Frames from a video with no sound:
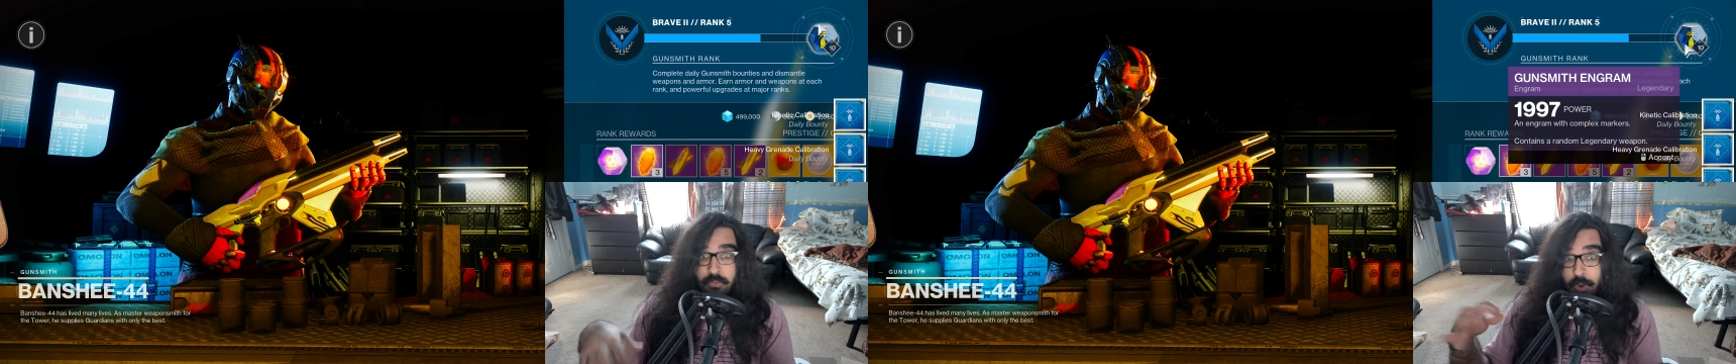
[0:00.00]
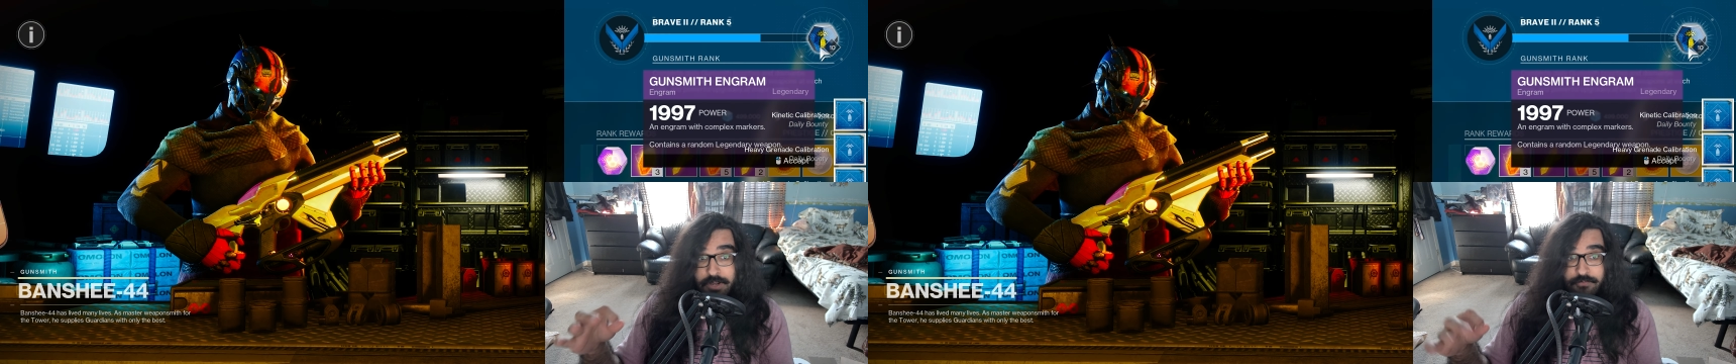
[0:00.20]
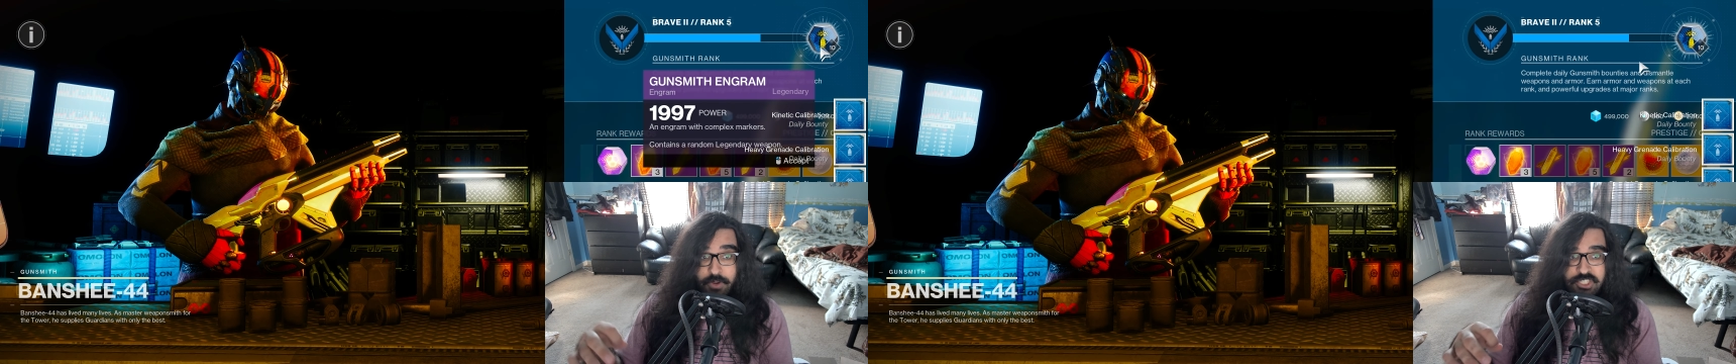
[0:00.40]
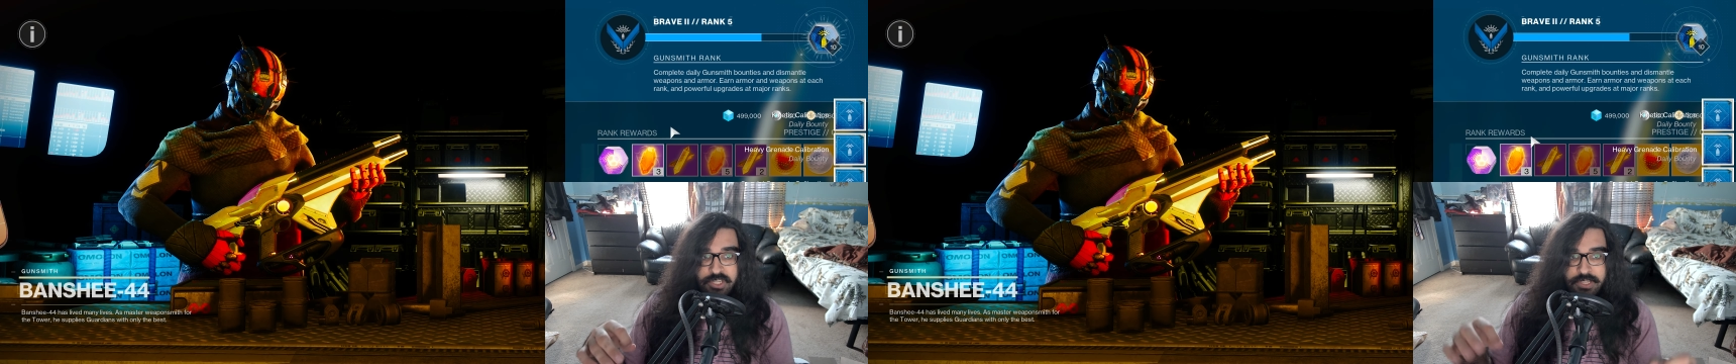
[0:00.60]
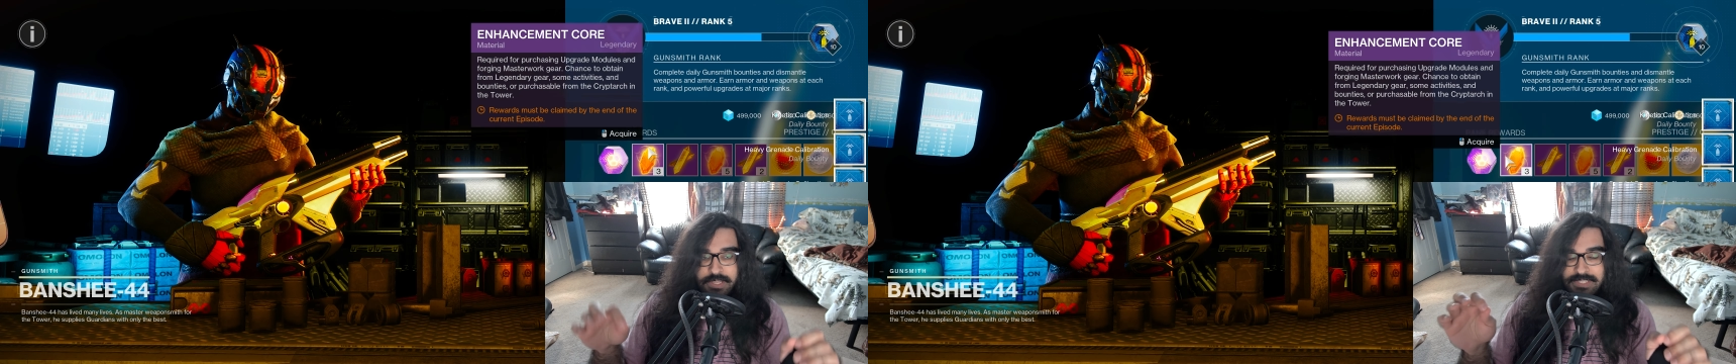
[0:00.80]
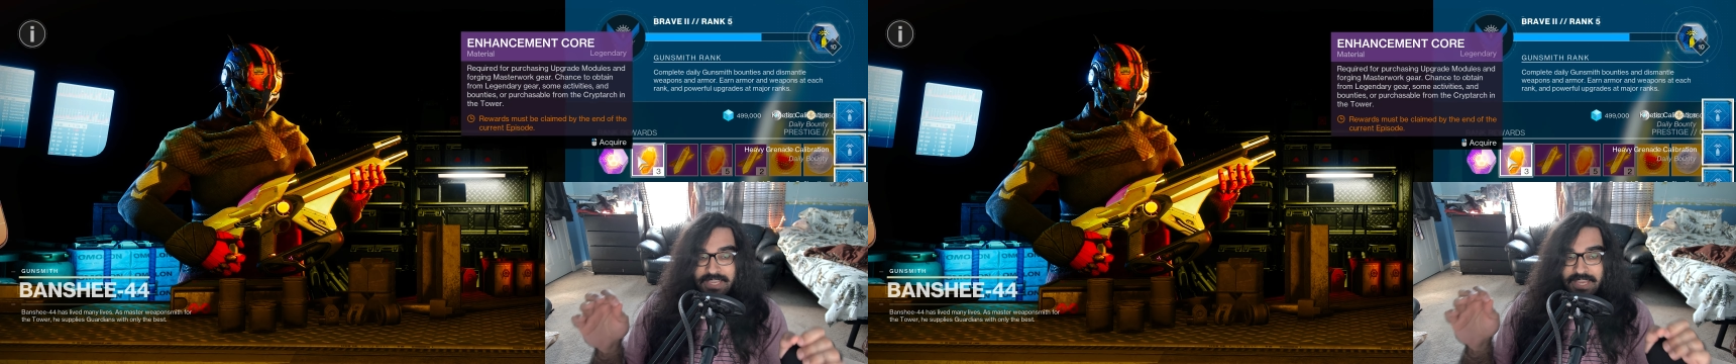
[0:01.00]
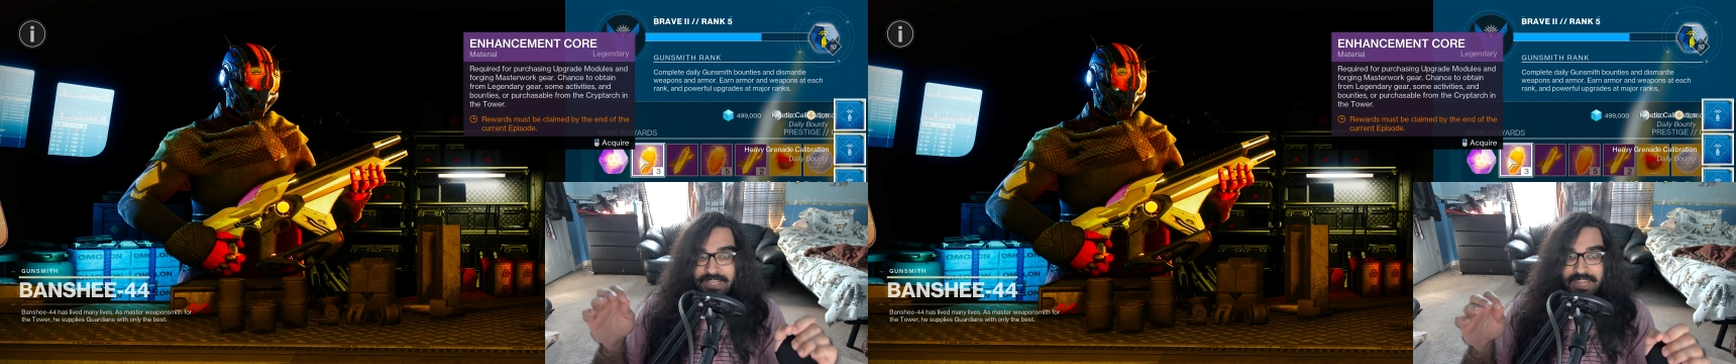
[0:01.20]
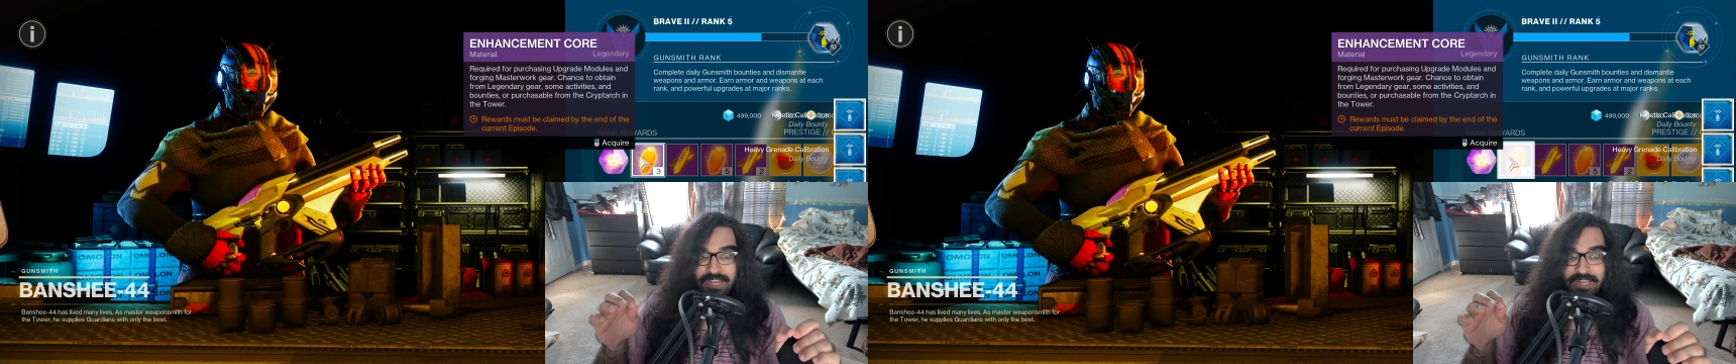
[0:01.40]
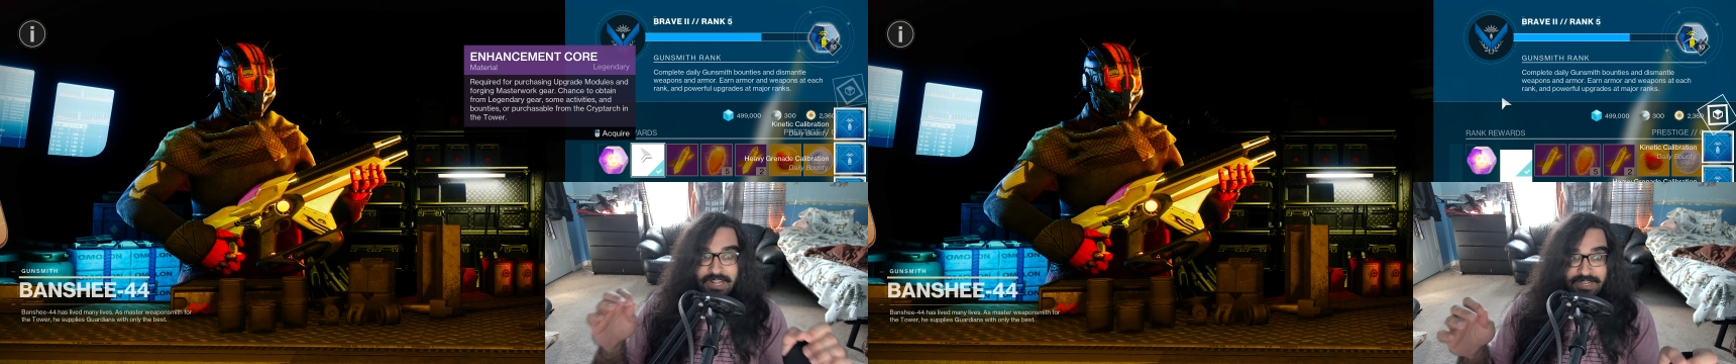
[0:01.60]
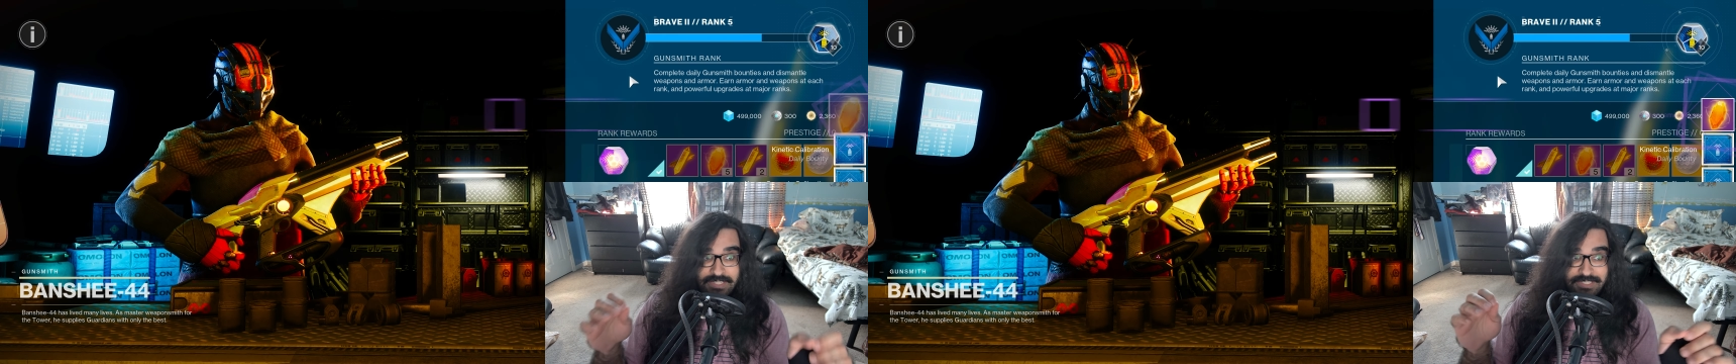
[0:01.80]
one of which is the Indebted
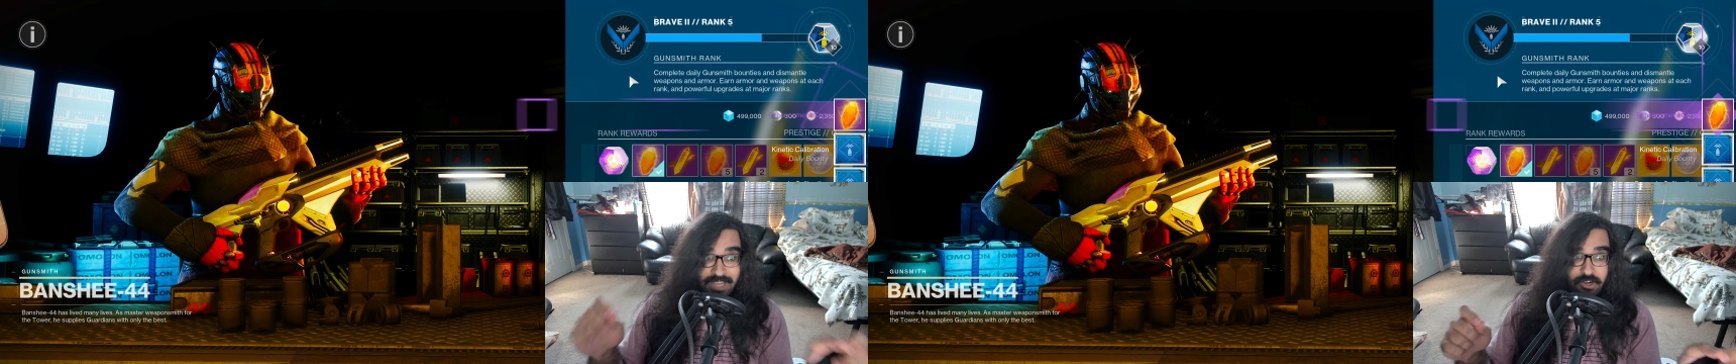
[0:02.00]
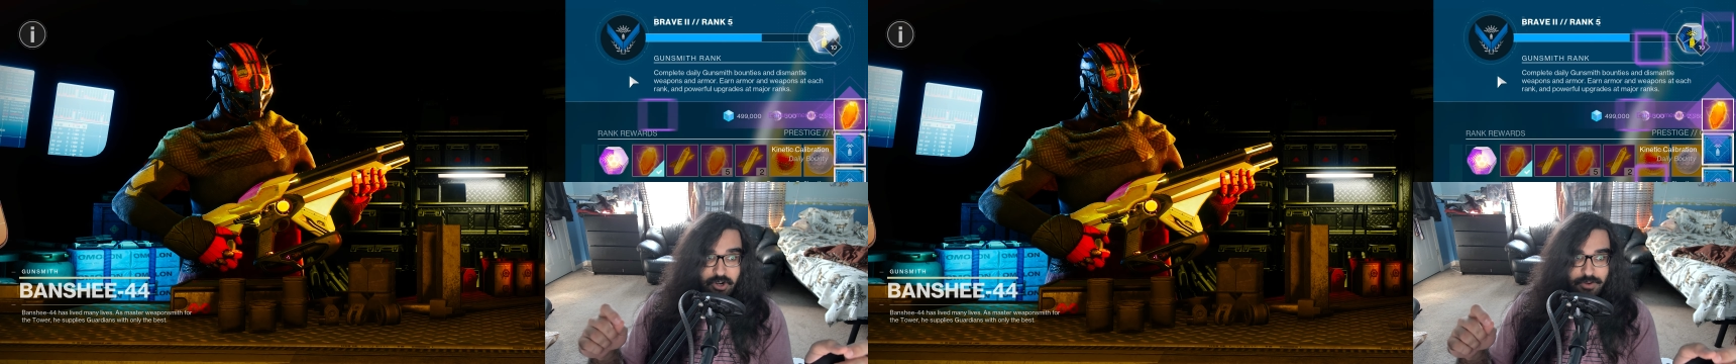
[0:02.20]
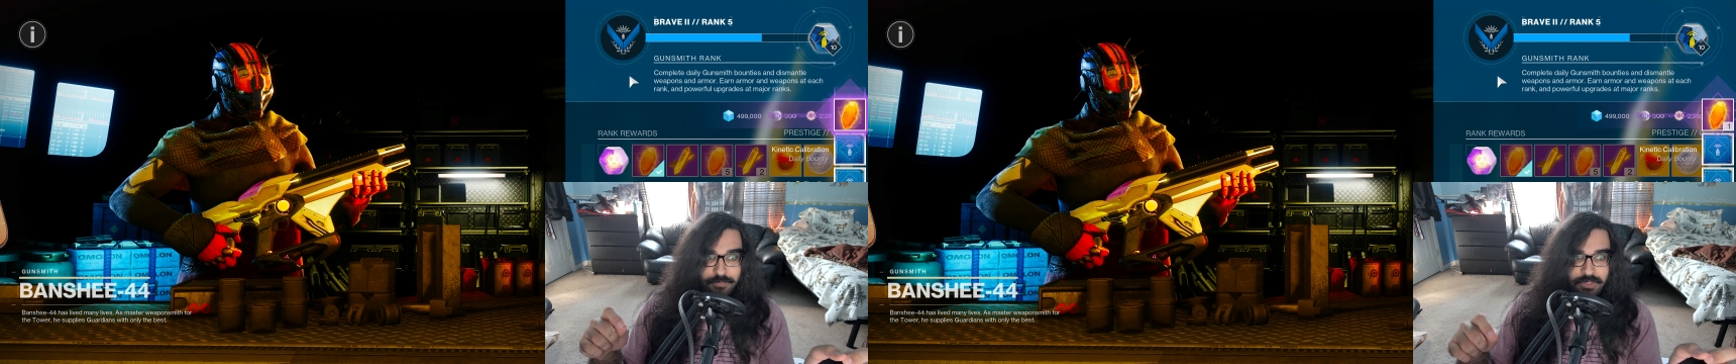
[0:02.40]
Kindness sidearm.